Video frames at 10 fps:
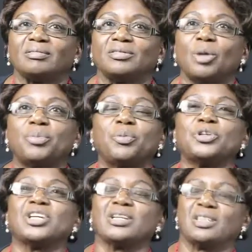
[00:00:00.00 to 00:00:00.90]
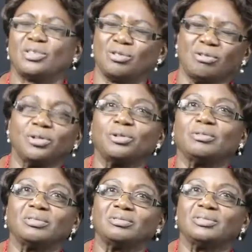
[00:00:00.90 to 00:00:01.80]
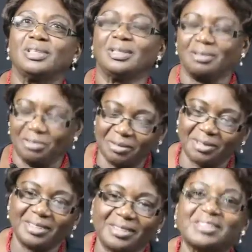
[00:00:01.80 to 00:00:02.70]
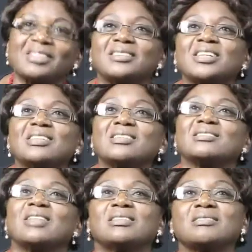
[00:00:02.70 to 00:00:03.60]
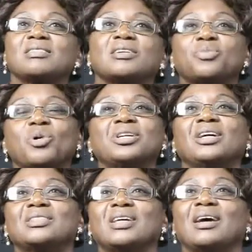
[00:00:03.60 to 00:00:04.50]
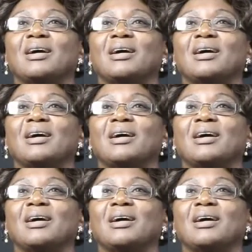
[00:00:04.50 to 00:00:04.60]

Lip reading: Your pupil changes. It changes. That is the respondent